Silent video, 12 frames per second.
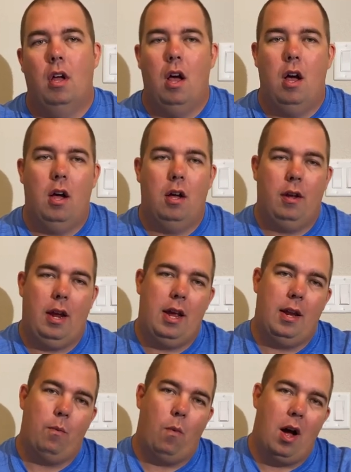uh,
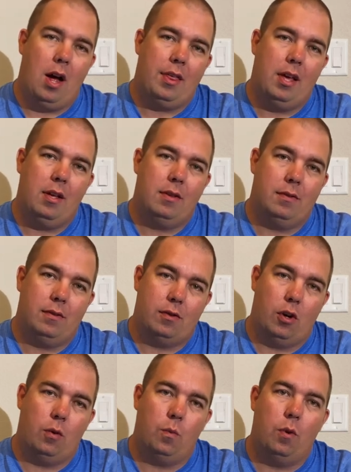and why they,
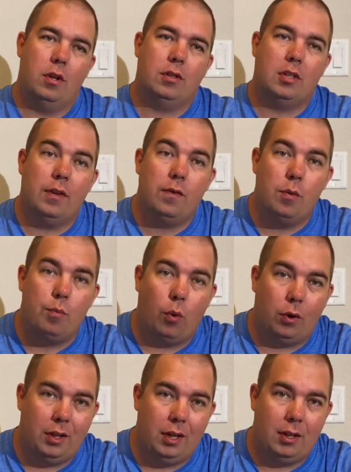certain ones give you
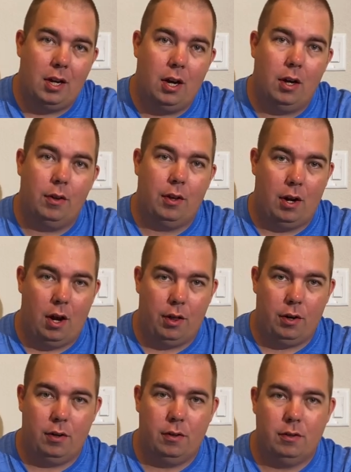more detail than
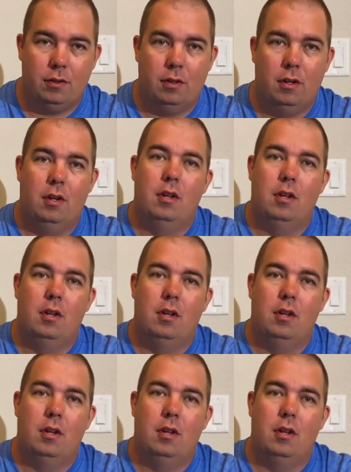others.